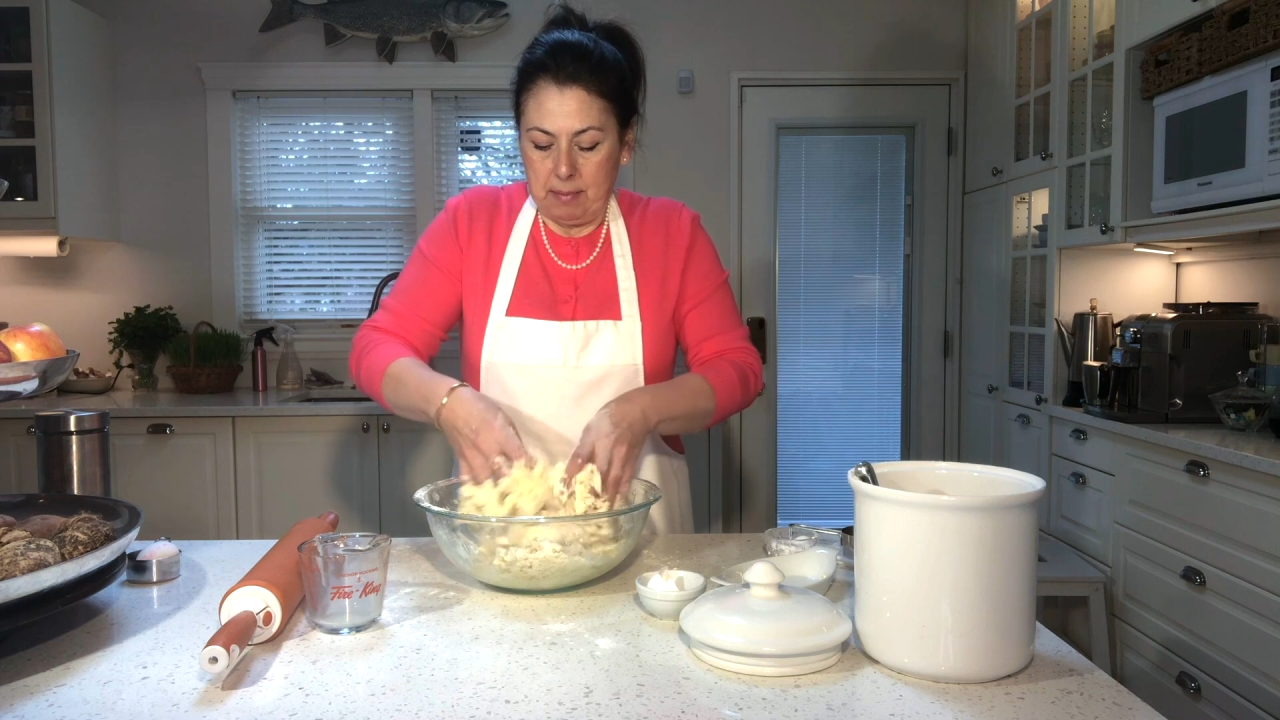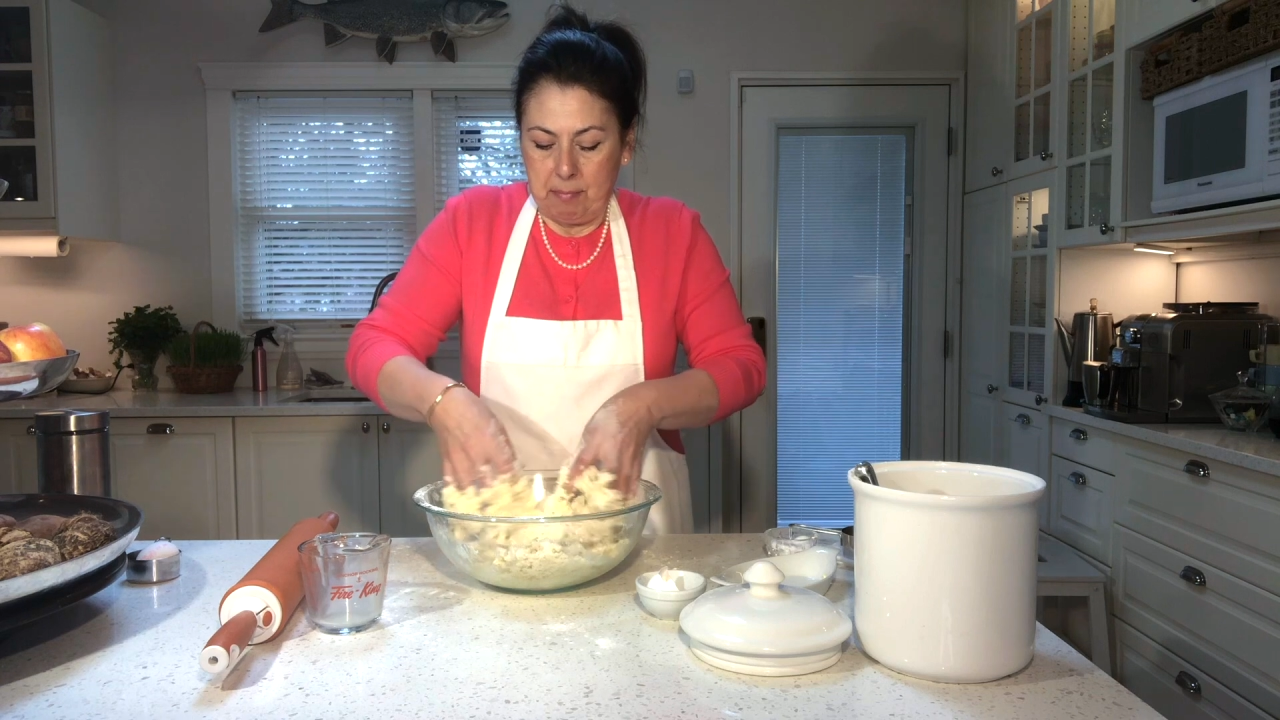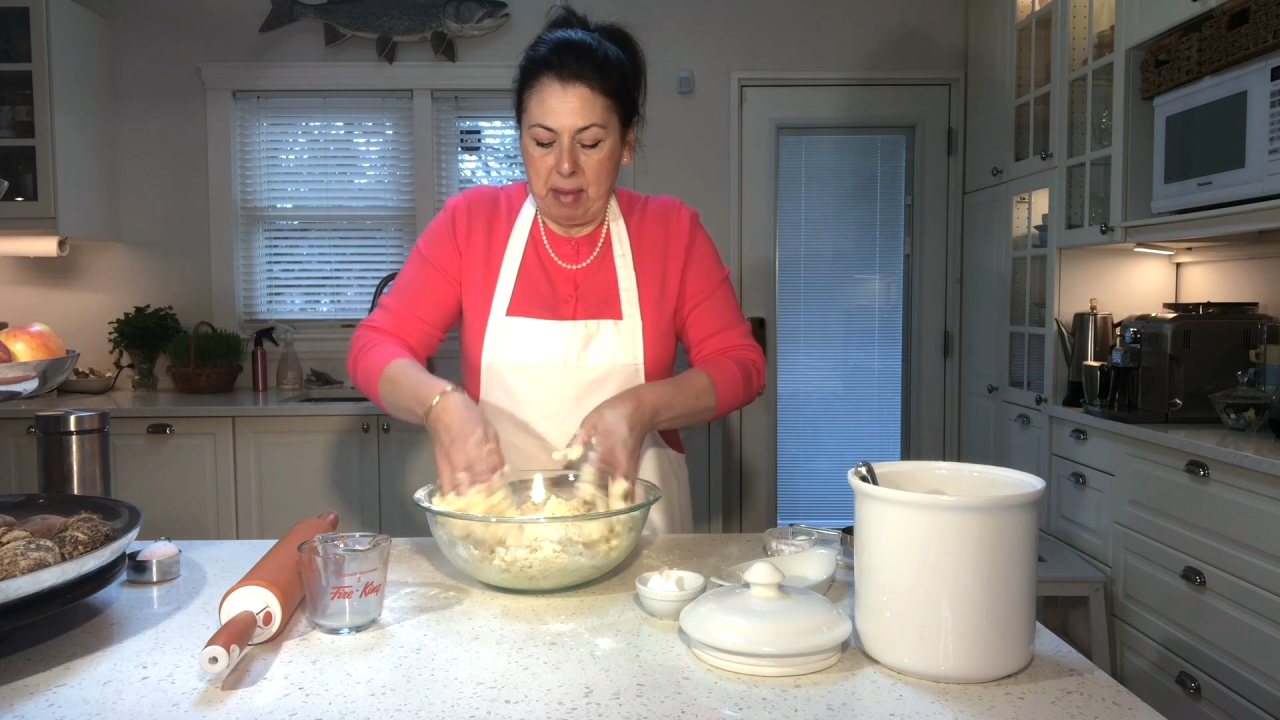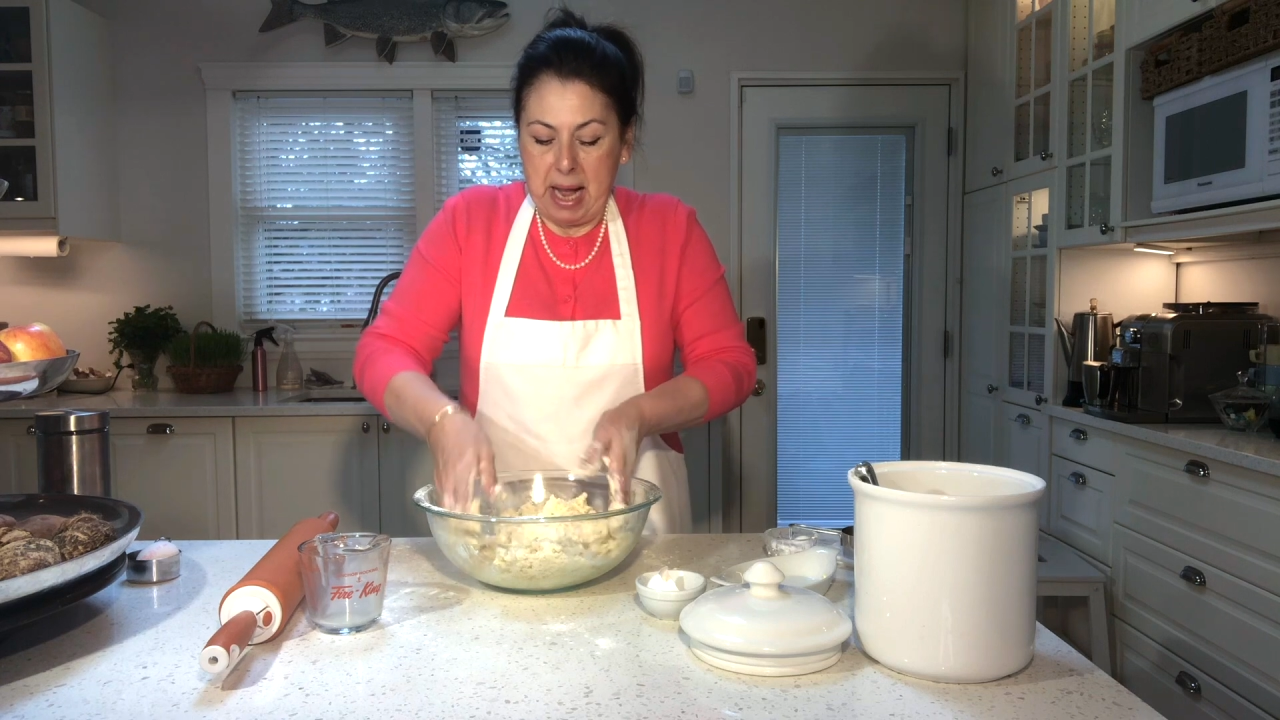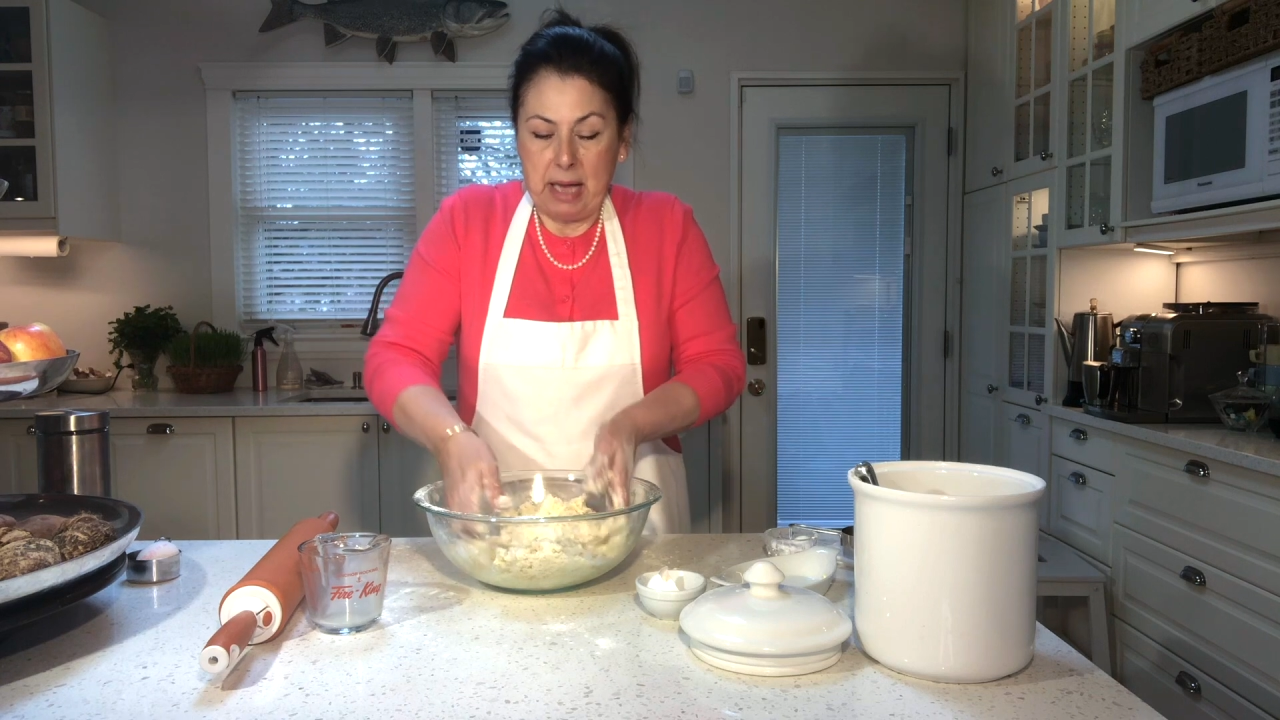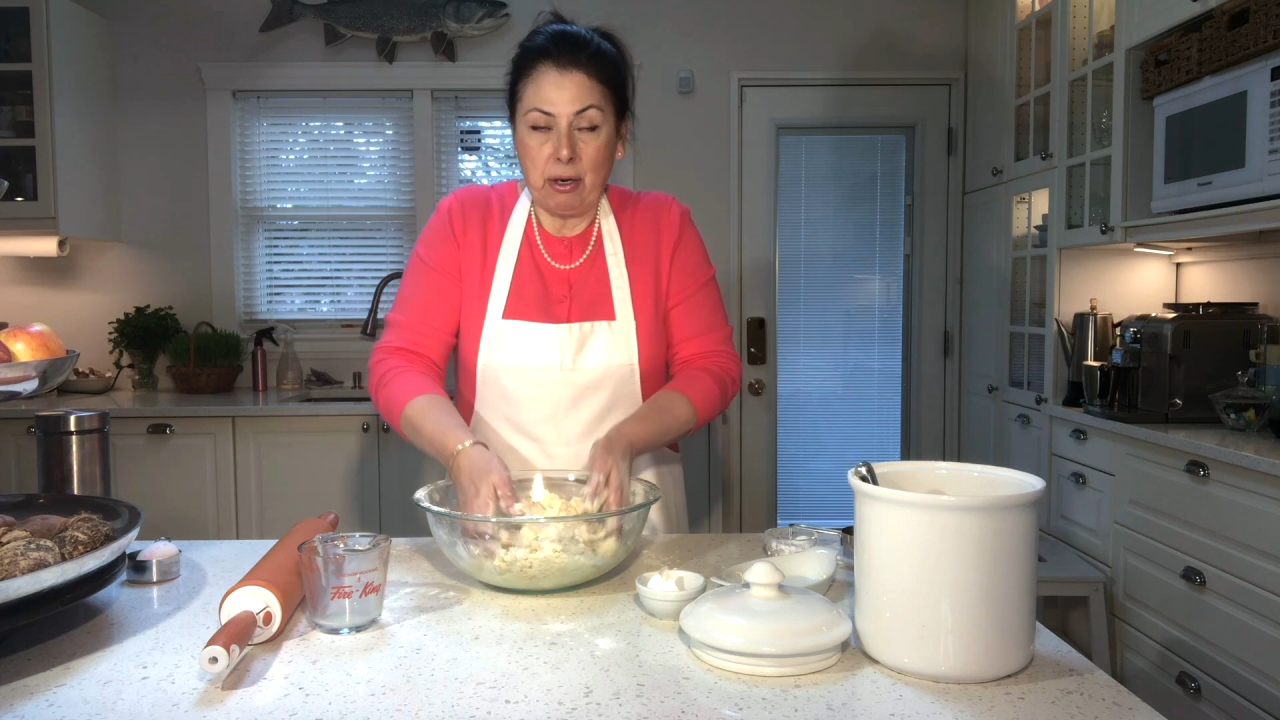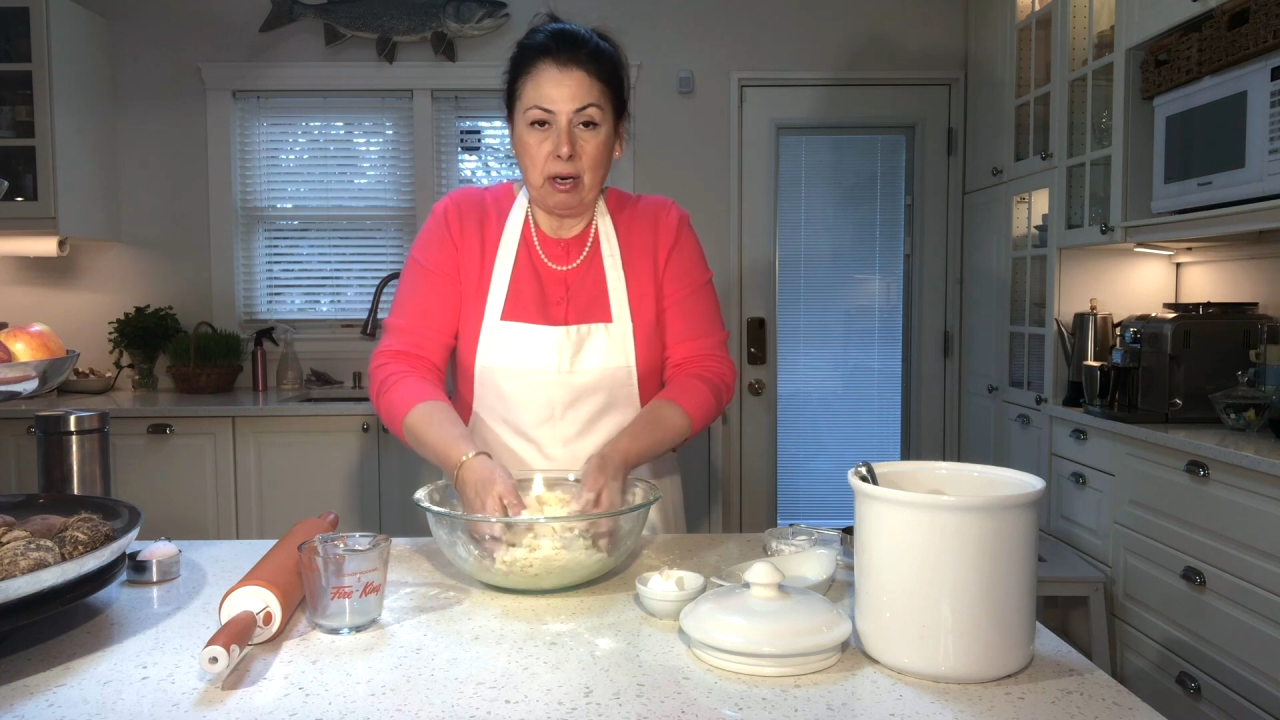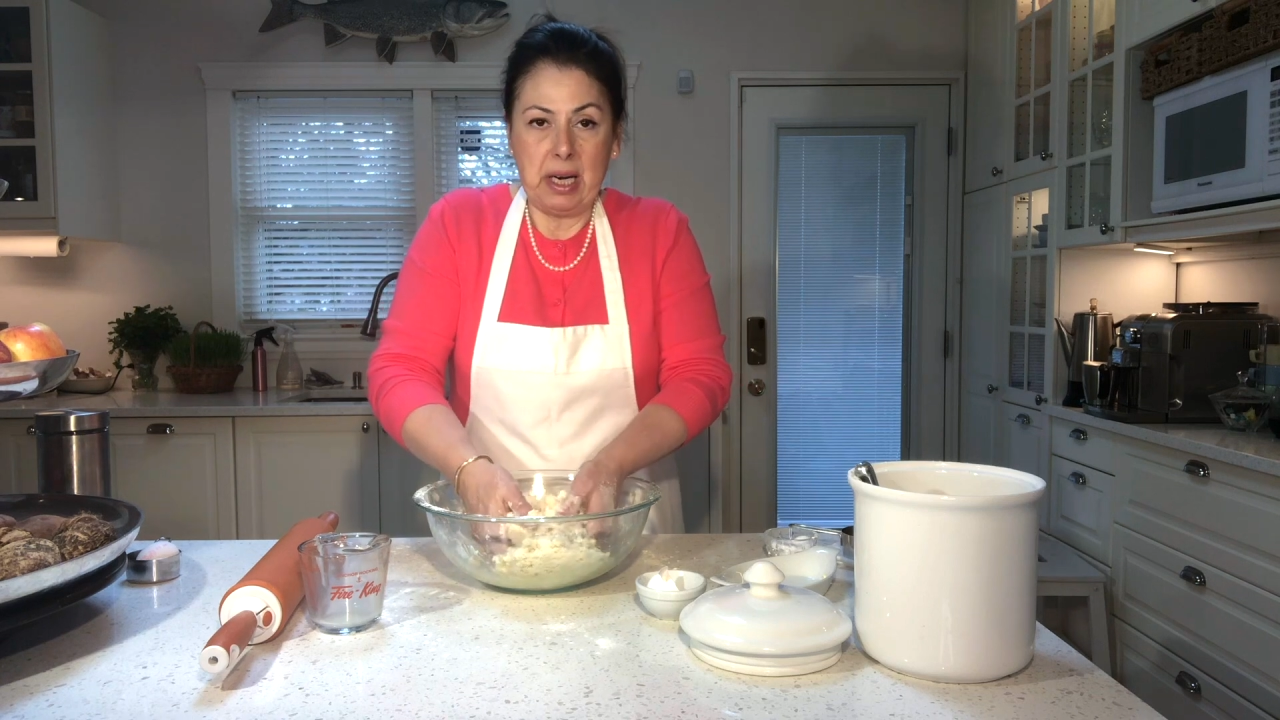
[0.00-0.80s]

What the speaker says: batter